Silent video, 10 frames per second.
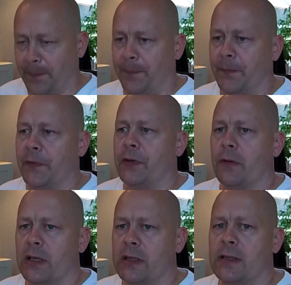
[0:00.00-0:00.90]
So
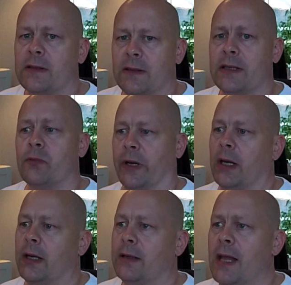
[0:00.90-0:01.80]
that's this
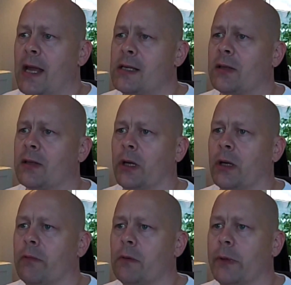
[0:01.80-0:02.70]
week. Next week
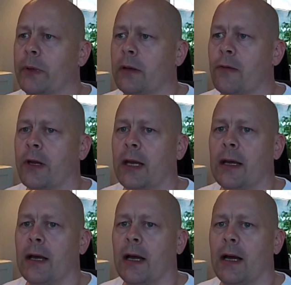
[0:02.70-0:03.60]
we will be
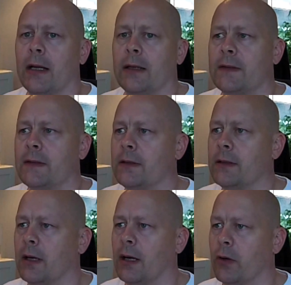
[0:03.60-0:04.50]
looking at
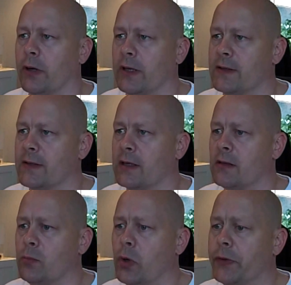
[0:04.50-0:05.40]

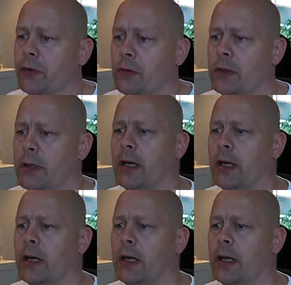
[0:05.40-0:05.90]
organizational module,